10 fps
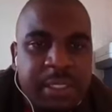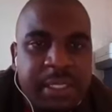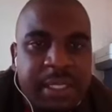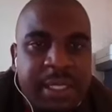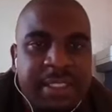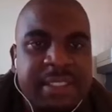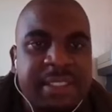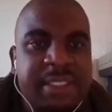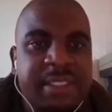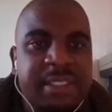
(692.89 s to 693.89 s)
can
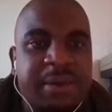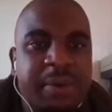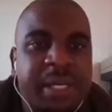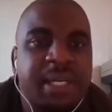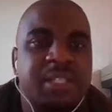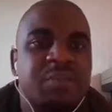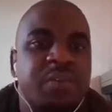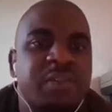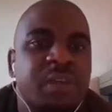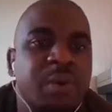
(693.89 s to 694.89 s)
assist the workers
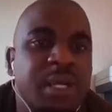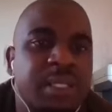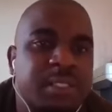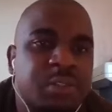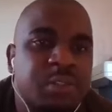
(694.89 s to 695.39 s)
of the world